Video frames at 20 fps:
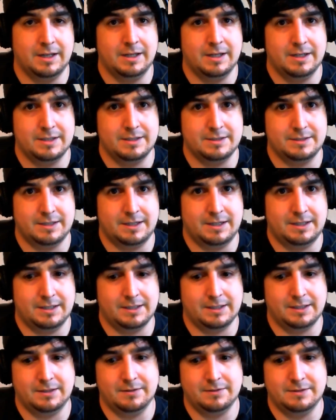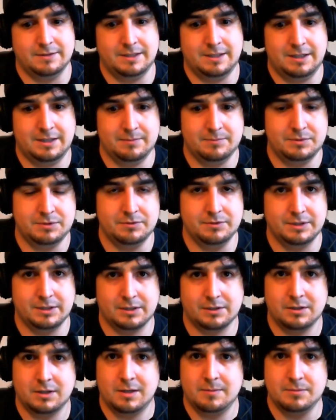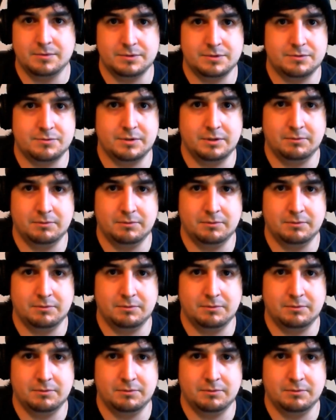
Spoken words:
say, like you see him doing a combo string.